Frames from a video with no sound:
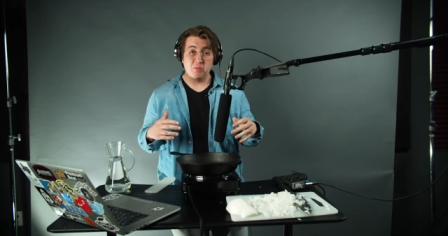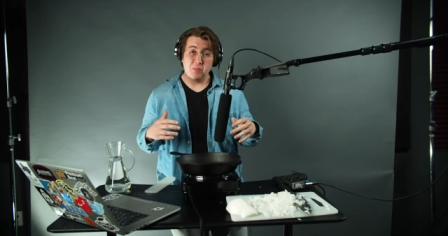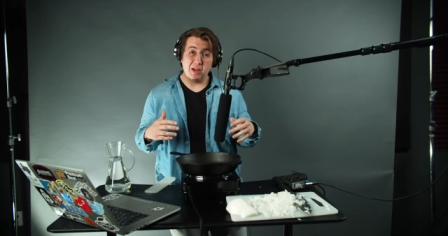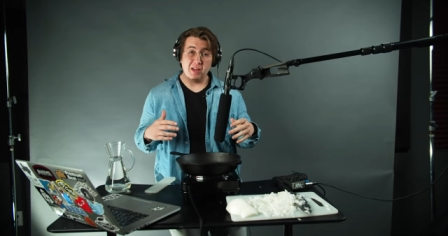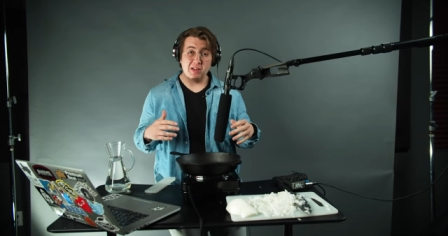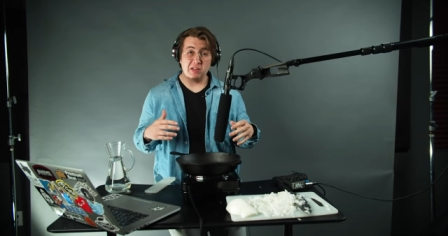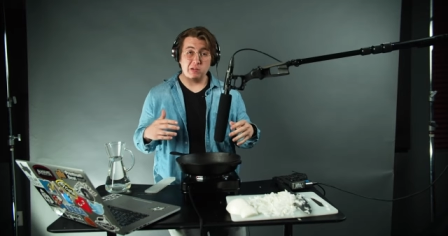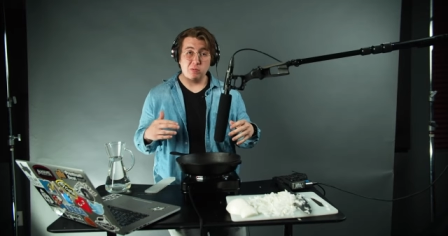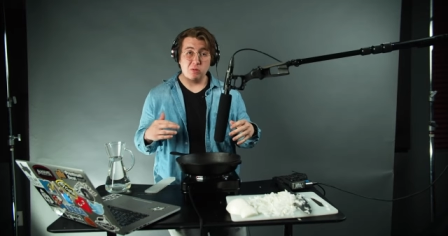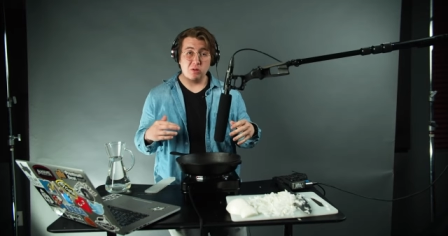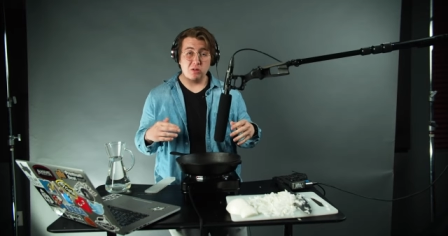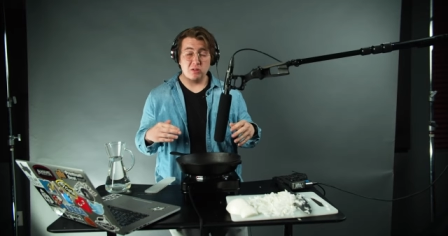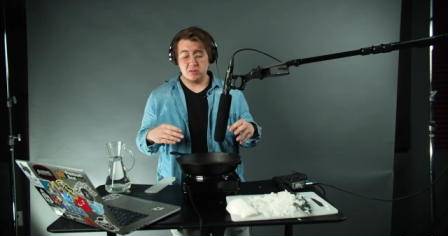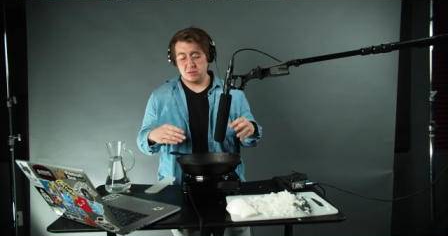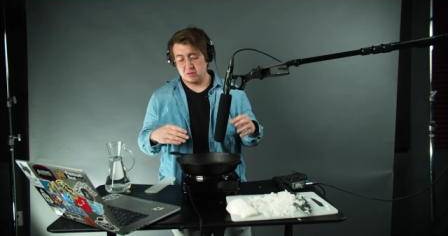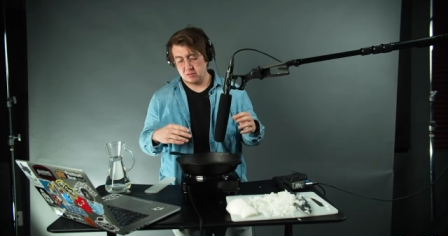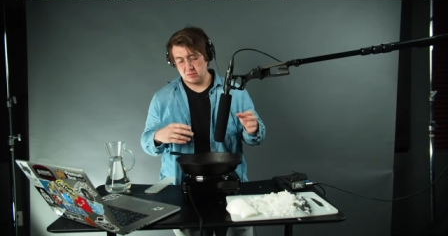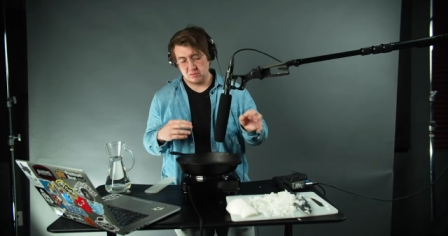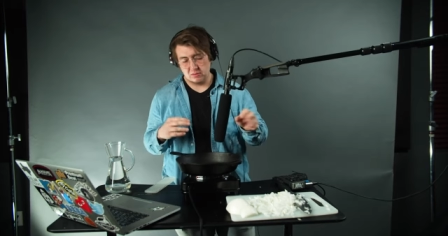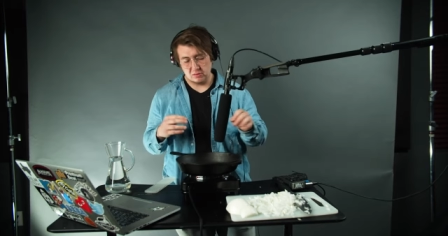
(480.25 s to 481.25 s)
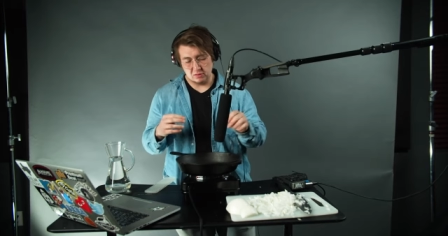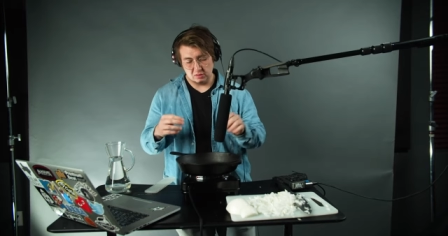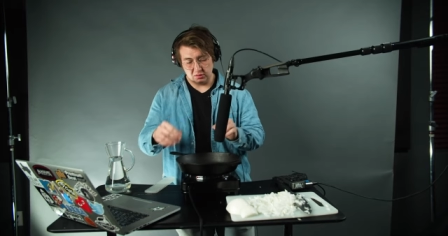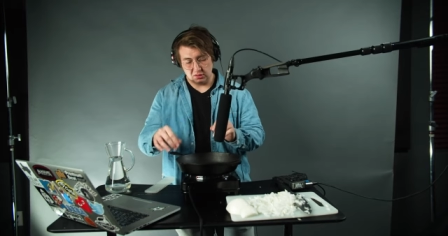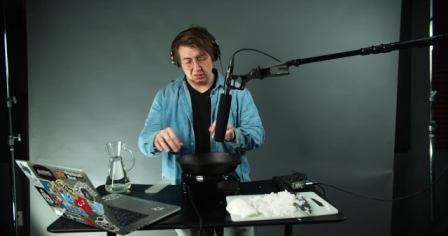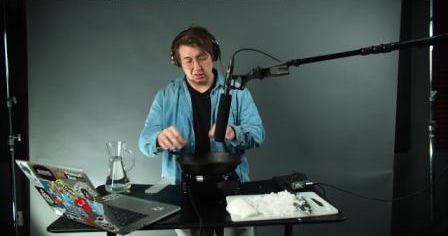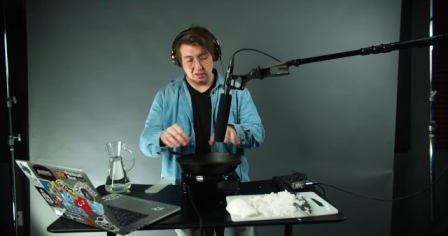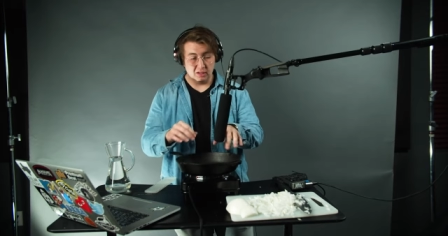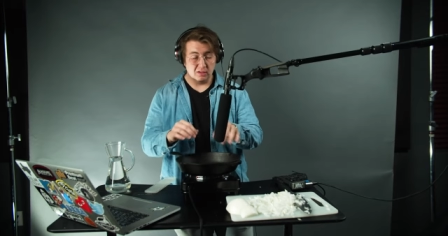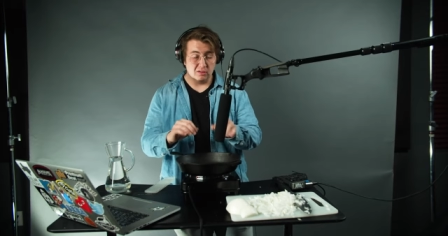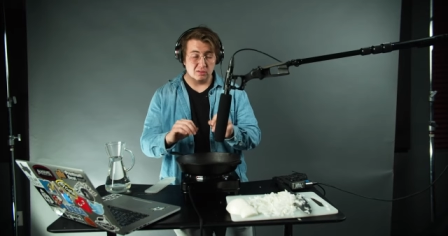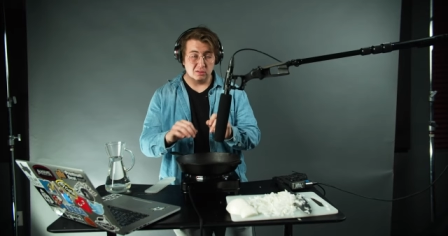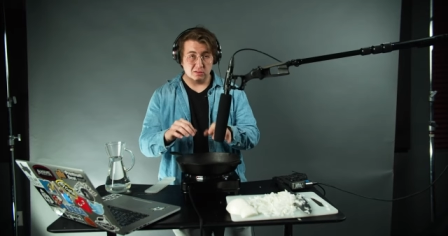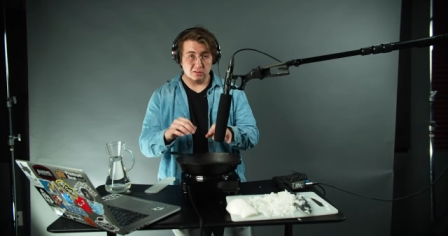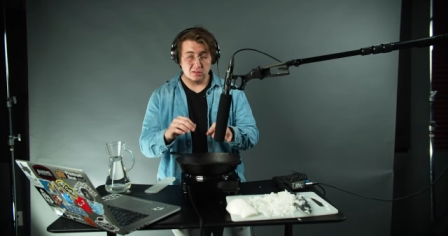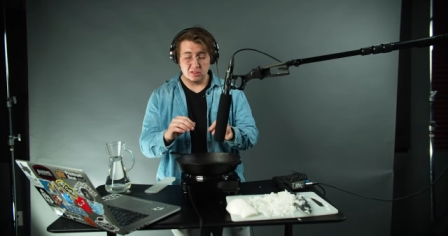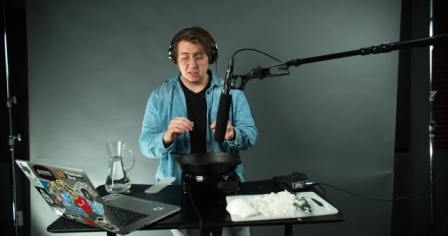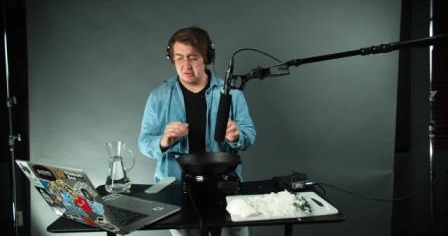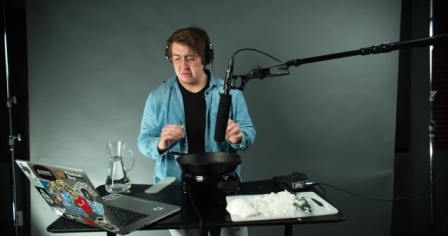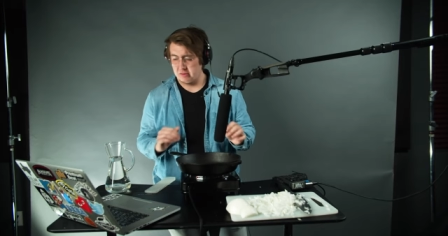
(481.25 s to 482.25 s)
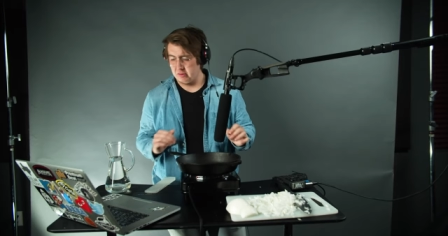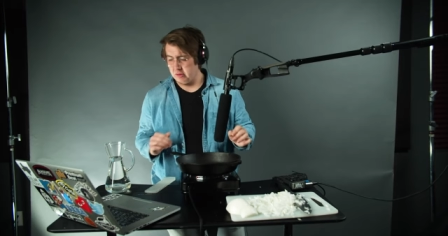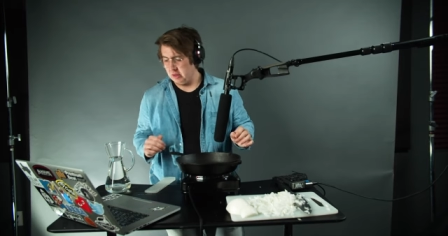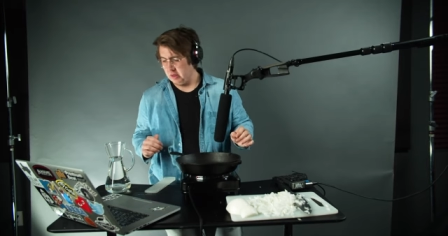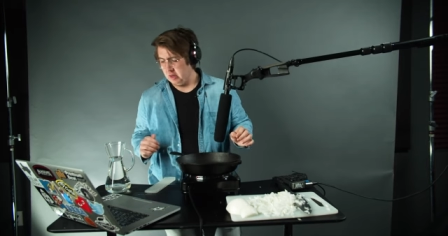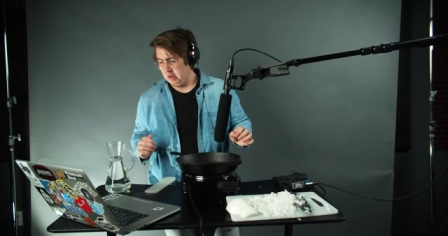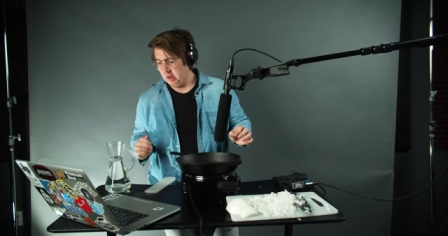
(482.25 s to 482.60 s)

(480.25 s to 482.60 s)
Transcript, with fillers: as possible. Let's get that little sizzle.